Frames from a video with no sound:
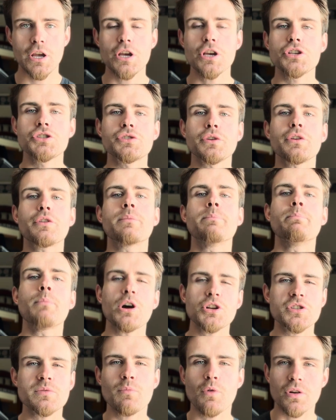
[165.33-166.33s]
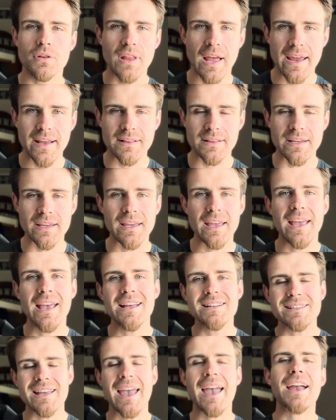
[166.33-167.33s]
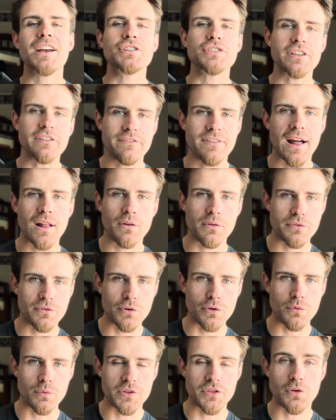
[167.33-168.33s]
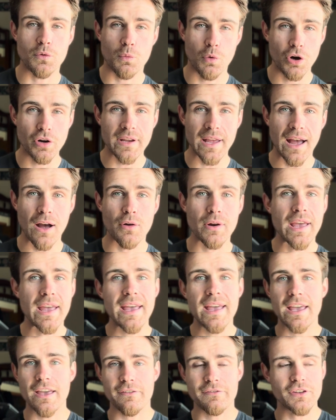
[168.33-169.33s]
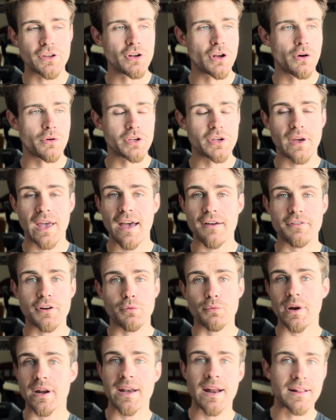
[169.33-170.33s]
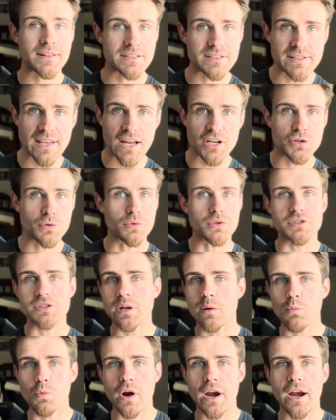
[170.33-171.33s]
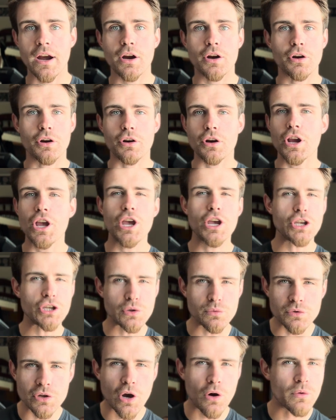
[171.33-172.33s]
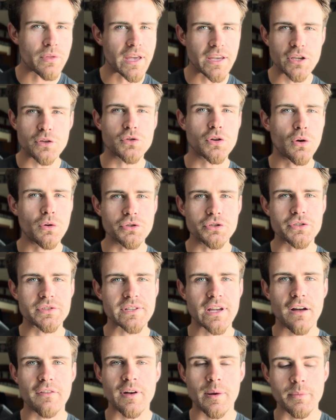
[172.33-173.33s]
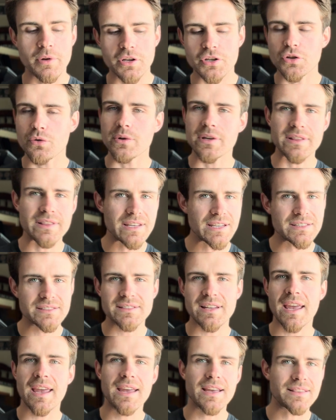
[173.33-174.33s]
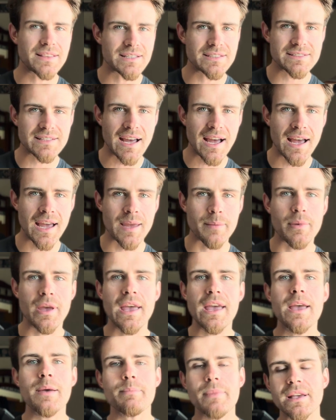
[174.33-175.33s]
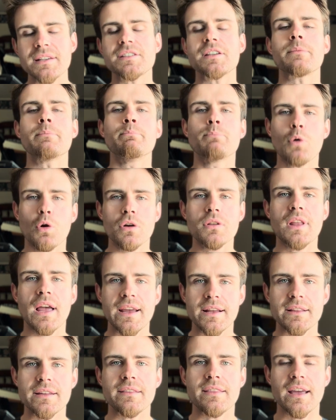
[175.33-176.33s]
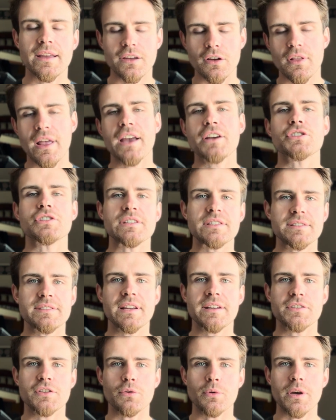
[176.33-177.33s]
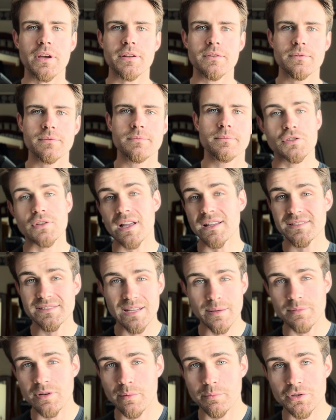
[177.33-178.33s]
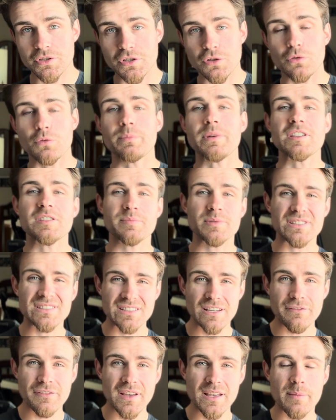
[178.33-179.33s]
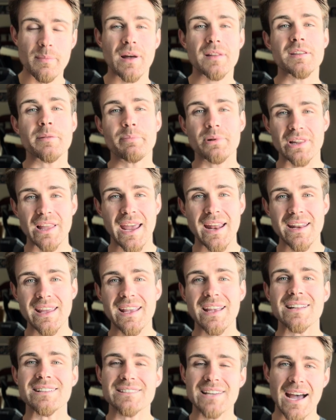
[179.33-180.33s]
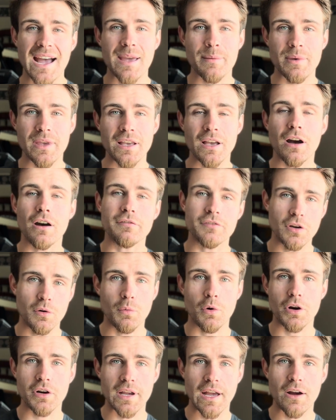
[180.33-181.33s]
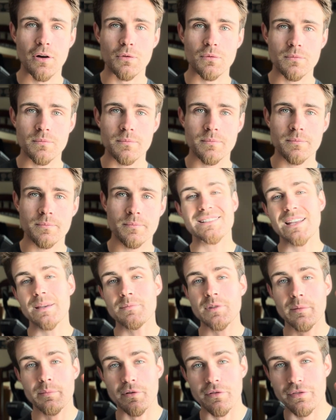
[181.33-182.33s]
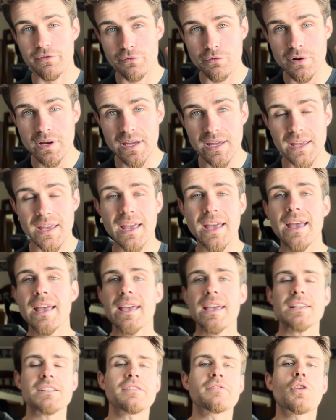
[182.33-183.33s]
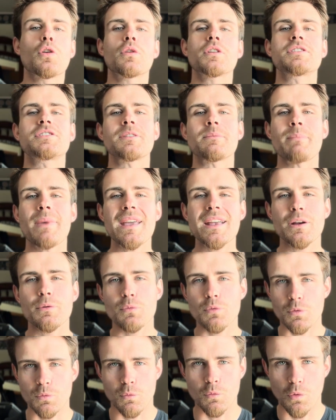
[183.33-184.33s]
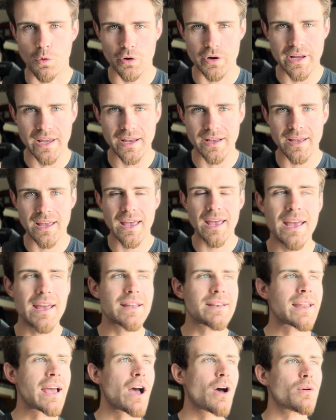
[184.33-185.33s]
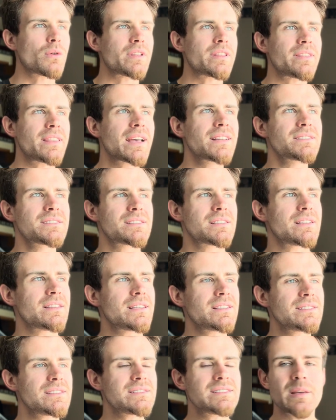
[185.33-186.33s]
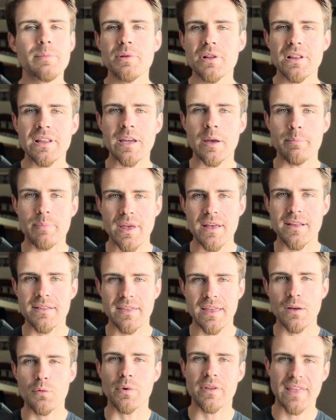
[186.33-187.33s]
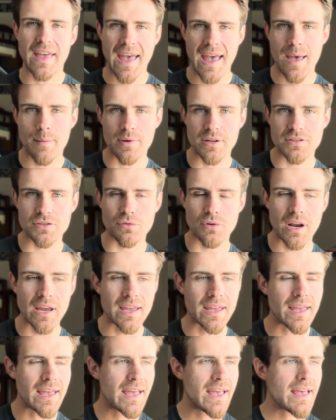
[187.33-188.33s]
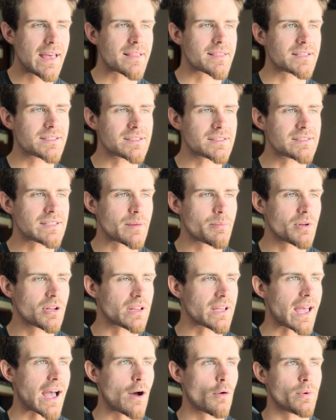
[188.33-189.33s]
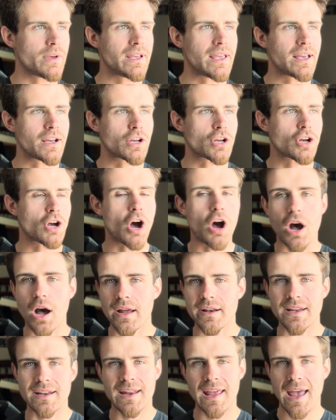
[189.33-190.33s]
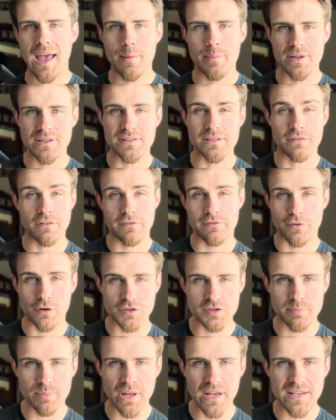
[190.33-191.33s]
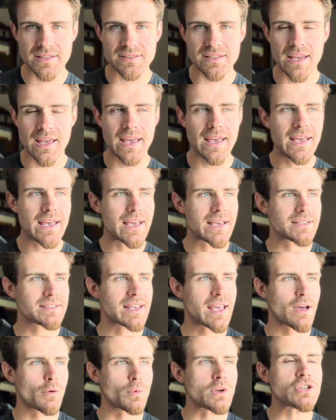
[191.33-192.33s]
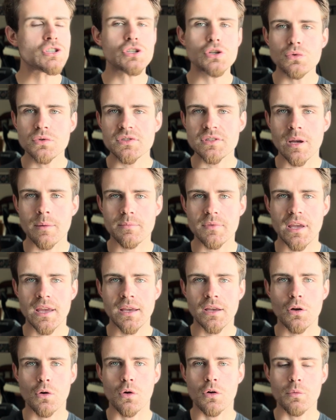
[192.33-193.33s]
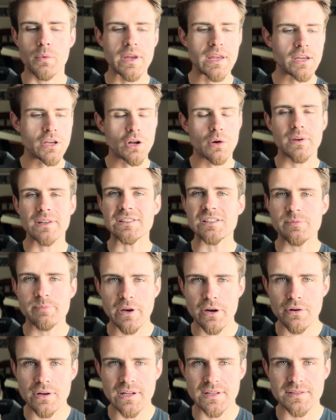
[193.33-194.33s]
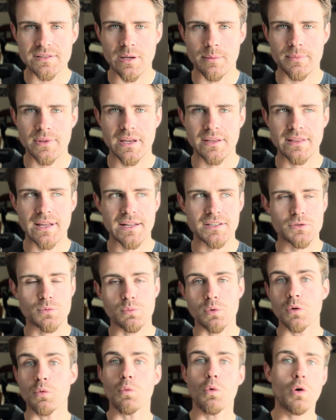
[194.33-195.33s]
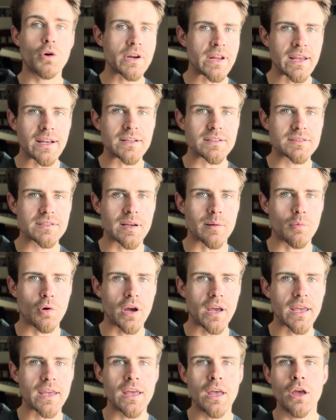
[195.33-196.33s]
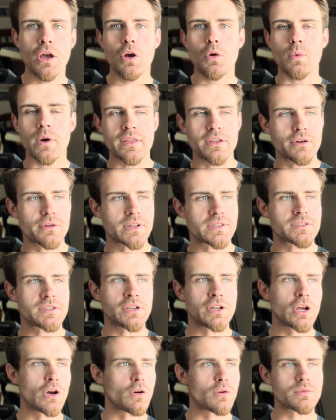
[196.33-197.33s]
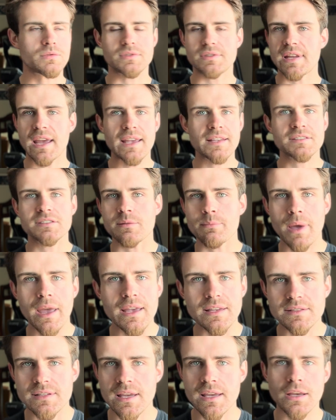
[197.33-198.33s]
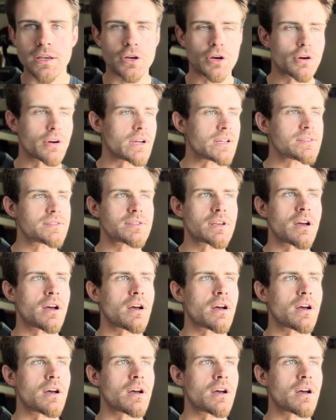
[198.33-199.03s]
So you're much more likely to actually follow through with the workout if you have it written on the schedule somewhere, or that you told yourself, I'm going to do it this day at this time. Makes it more likely that you'll actually stick to it. That's tip number 2. Be specific about the planning and timing of your workout. Tip number 3 is, of course, make it rewarding. Now, this is typically a big thing with habits, right? This is typically how we get caught in habits in the first place, is that we do something or we, experience something that's rewarding in some way, whether it's, tastes amazing, or it's